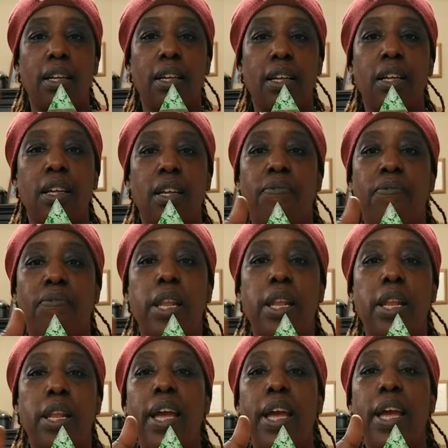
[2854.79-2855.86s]
For the
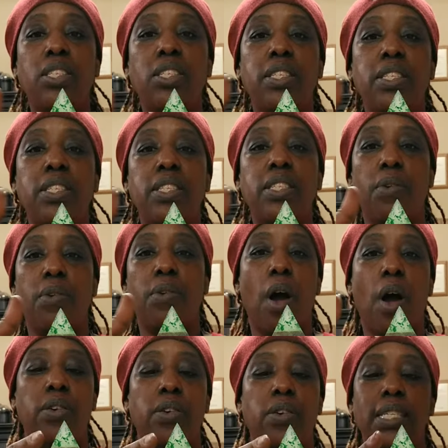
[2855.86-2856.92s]
pictures and the
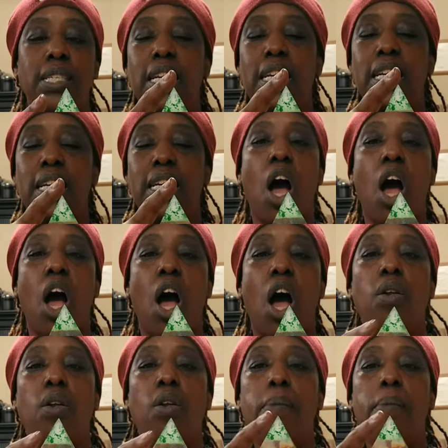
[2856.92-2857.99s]
roses, this is the only
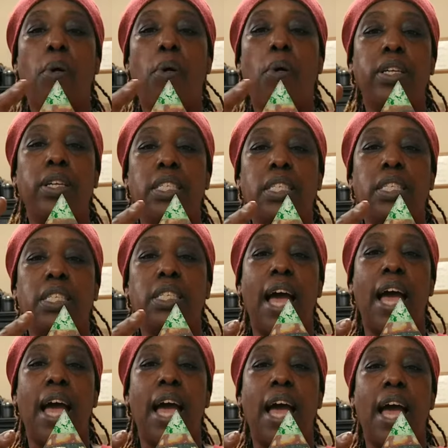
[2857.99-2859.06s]
portion that I
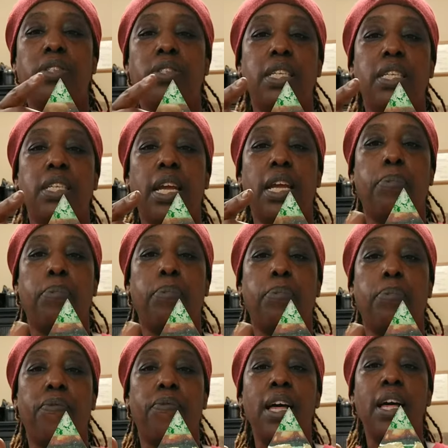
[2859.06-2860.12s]
use the deep pour
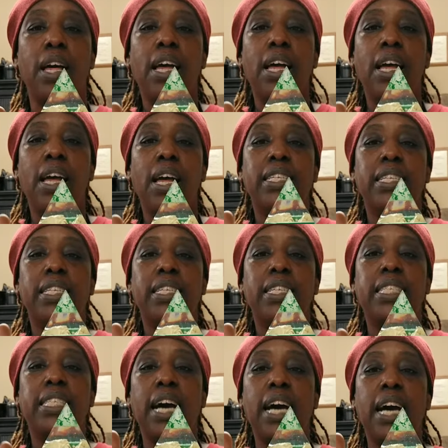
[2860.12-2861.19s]
for. These
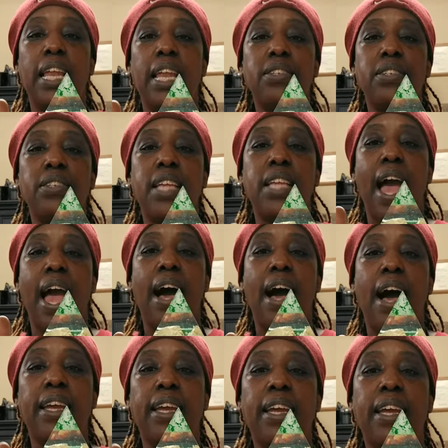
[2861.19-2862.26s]
colors down
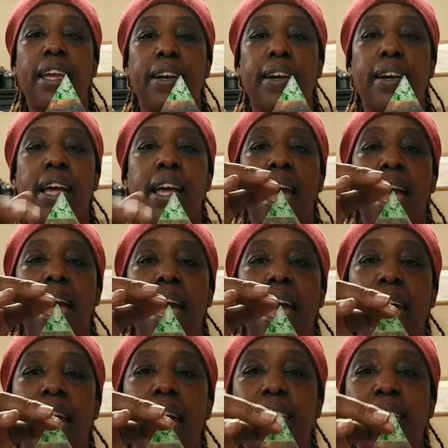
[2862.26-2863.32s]
here
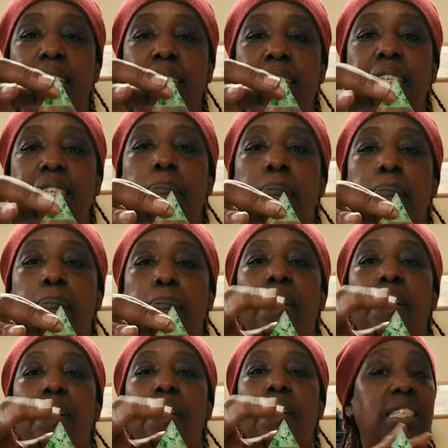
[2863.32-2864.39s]
and this up here,
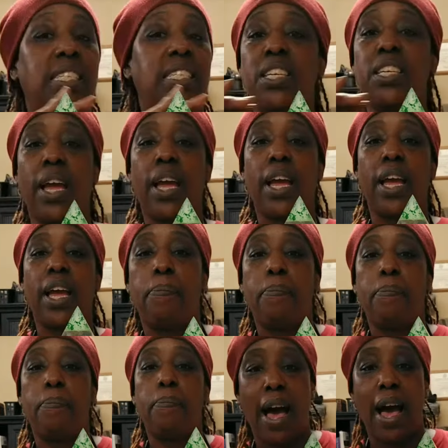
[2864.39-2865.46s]
that's just regular
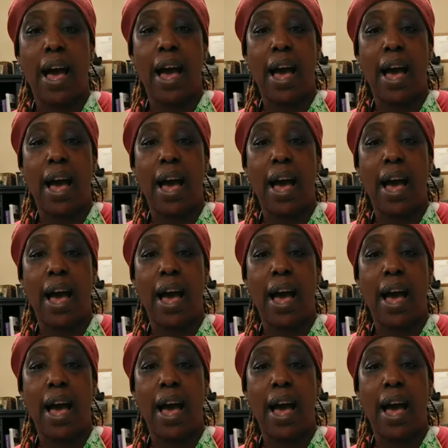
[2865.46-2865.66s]
epoxy.